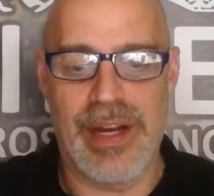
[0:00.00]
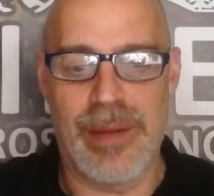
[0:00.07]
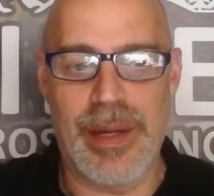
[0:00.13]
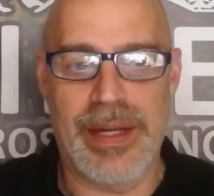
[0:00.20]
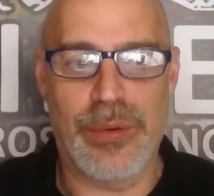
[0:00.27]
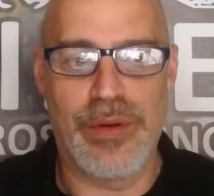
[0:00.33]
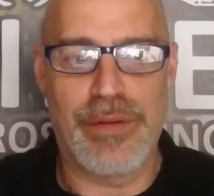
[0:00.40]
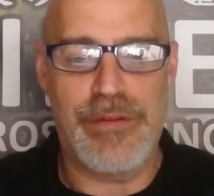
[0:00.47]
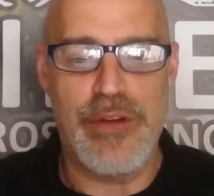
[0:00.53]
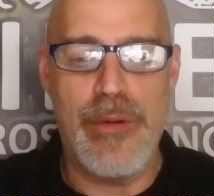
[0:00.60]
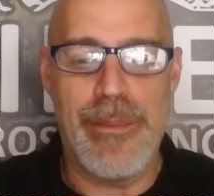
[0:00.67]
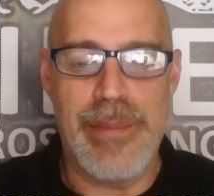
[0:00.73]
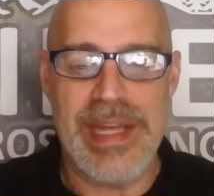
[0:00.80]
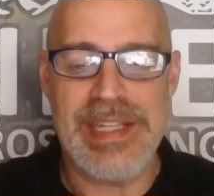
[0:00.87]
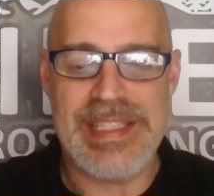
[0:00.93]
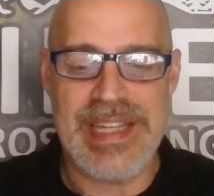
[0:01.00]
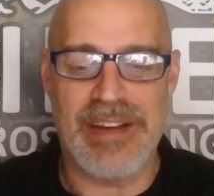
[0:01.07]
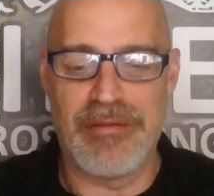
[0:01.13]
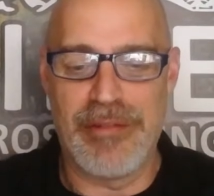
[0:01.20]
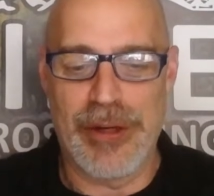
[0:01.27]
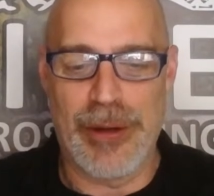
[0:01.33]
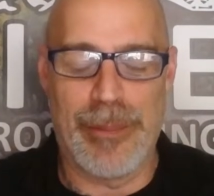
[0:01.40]
I'm like, well, if you miss that
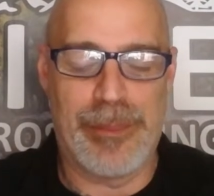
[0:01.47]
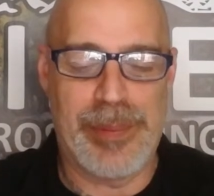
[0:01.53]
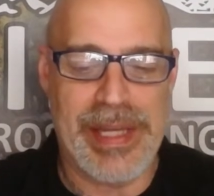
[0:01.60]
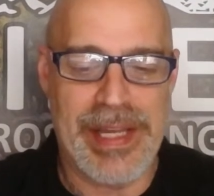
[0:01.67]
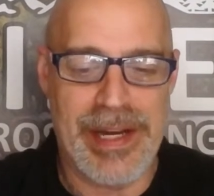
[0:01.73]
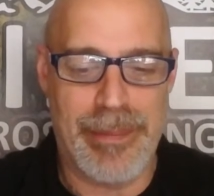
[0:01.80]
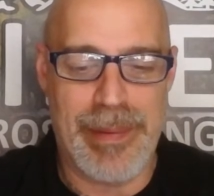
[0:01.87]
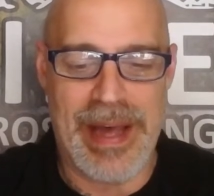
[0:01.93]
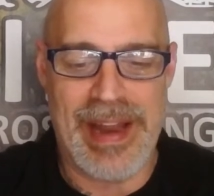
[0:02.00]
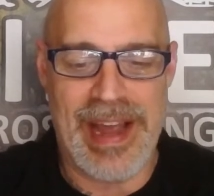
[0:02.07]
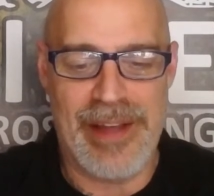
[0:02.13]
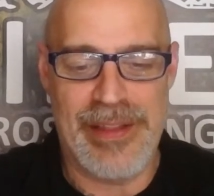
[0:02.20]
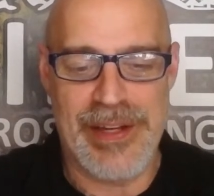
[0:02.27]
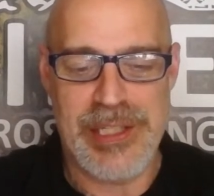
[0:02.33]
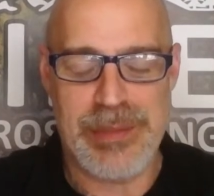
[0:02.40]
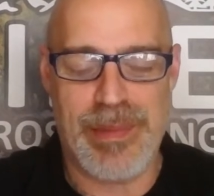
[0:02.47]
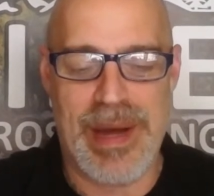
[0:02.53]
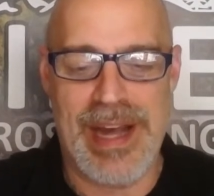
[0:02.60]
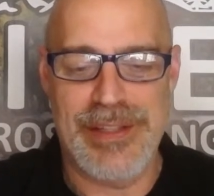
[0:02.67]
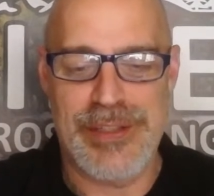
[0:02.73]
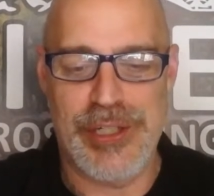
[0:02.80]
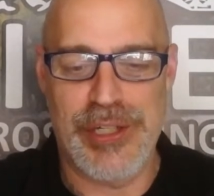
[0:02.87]
little bit about how they
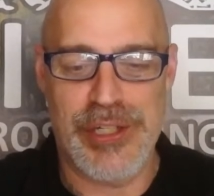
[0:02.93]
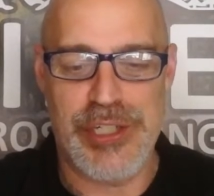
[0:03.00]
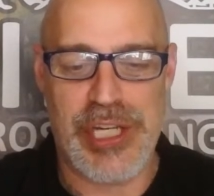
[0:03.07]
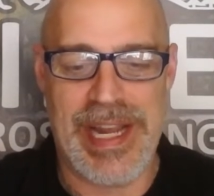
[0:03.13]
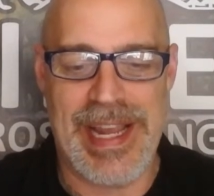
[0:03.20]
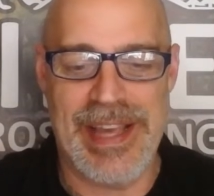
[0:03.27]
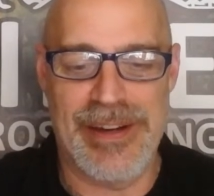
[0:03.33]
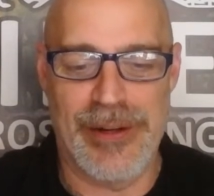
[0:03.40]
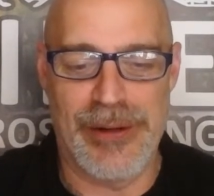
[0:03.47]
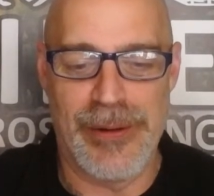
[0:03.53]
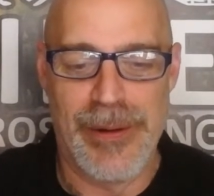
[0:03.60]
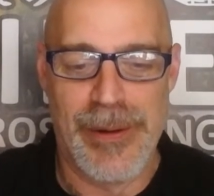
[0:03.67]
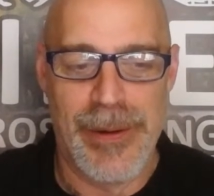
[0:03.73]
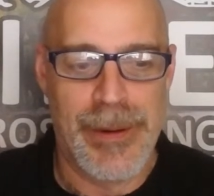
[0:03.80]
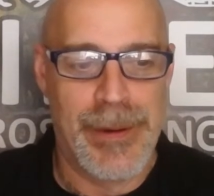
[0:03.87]
sponsor your channel,